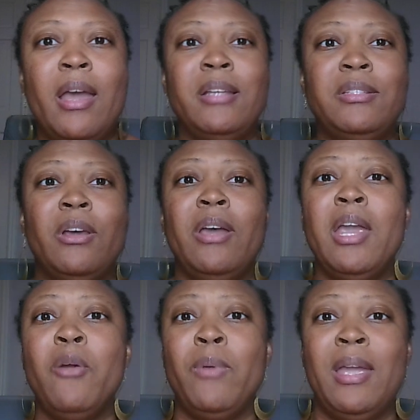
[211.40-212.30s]
And so
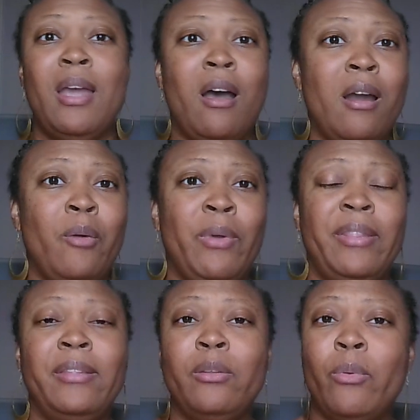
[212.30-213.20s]
here we are
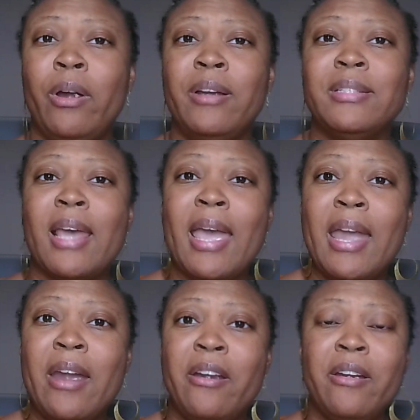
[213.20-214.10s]
with the words
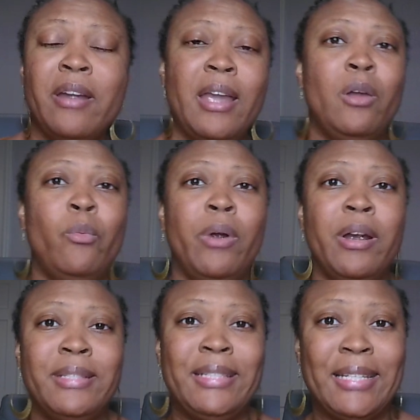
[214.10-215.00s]
heir and the
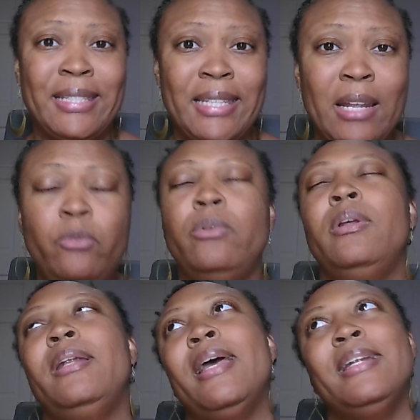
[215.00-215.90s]
words
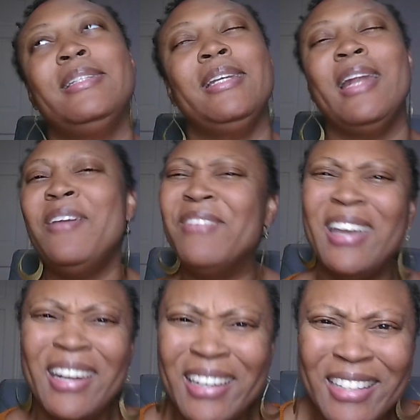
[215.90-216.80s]
not descendant. I didn't
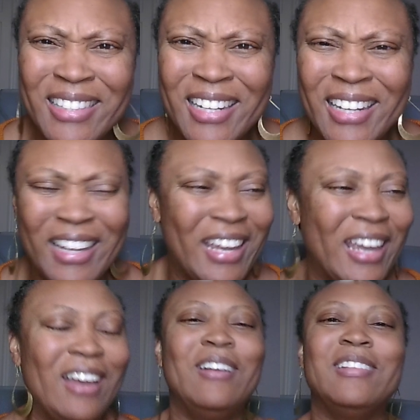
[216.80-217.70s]
even get the descendant
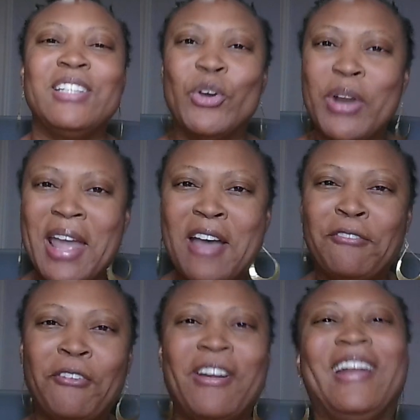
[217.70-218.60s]
yet. Slow down,
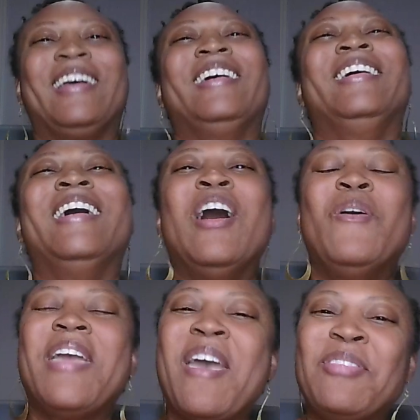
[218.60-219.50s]
Veronica.
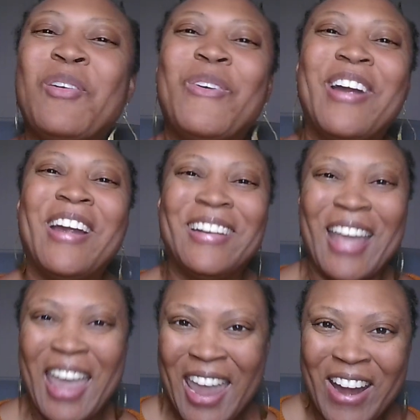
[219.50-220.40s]
We have the word
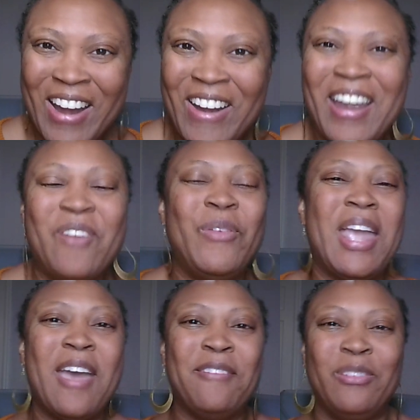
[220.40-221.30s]
heir and
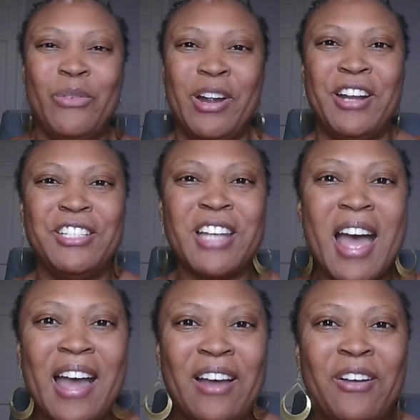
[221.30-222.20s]
we have the word
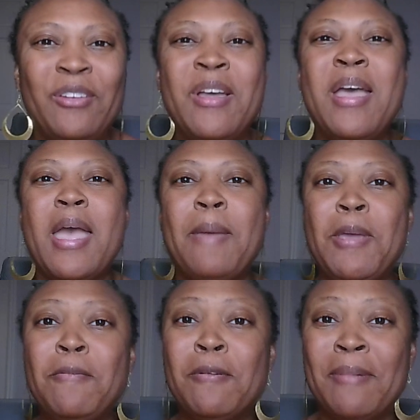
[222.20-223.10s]
child. And
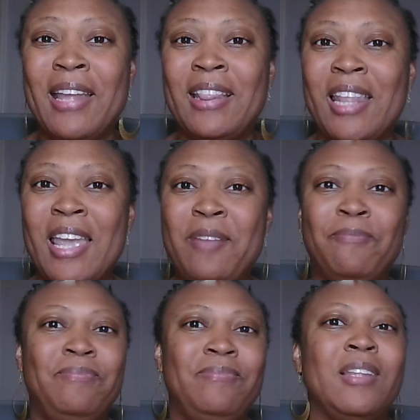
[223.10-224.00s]
people might think
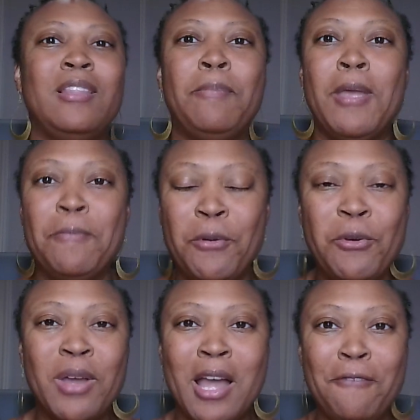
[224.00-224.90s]
the people
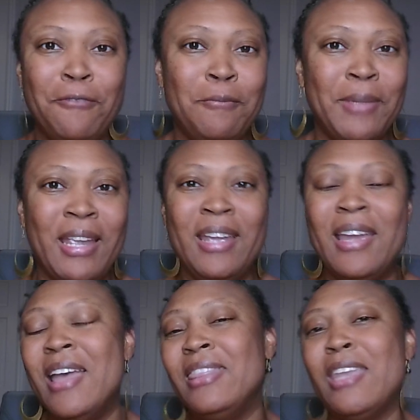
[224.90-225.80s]
who come from me,
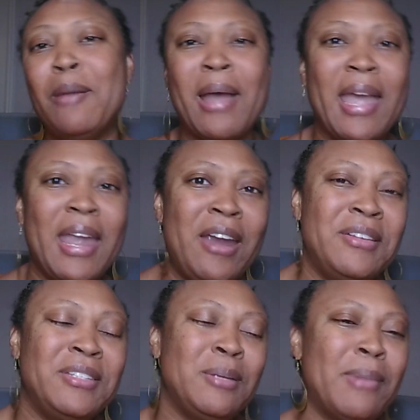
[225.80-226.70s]
they're my
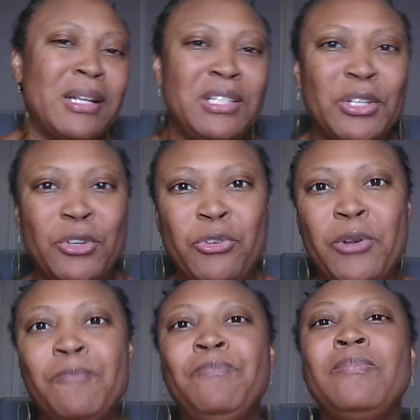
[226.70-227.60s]
heirs and my
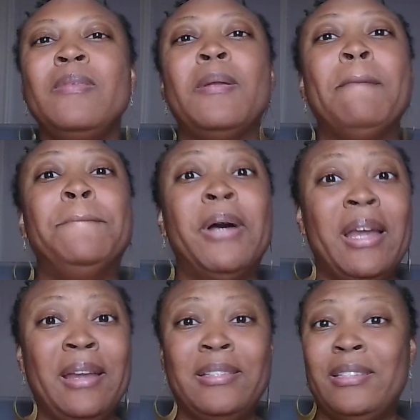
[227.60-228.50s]
children.
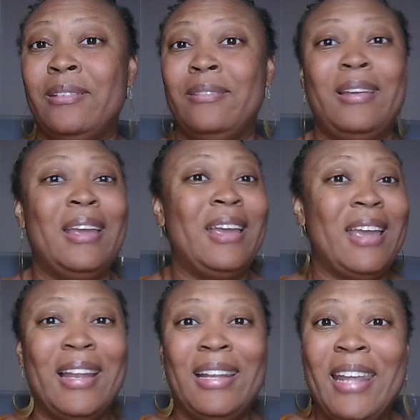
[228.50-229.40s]
But
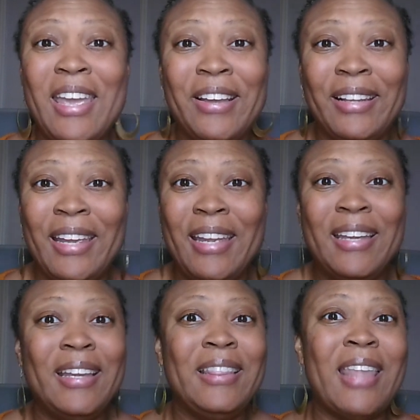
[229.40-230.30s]
legally,
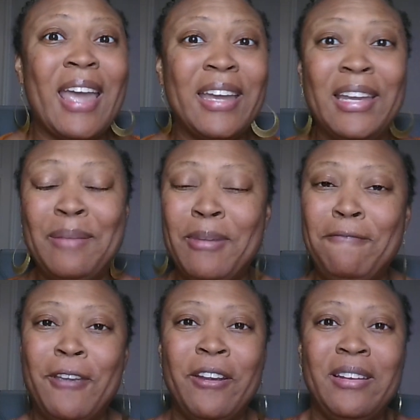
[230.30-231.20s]
that could
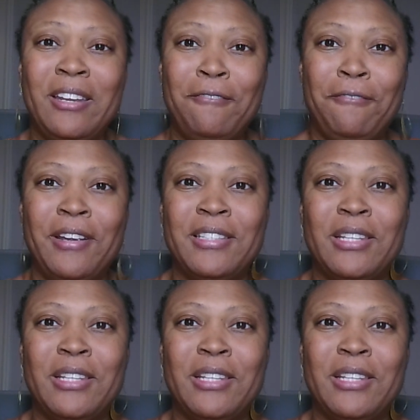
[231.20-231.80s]
be very different.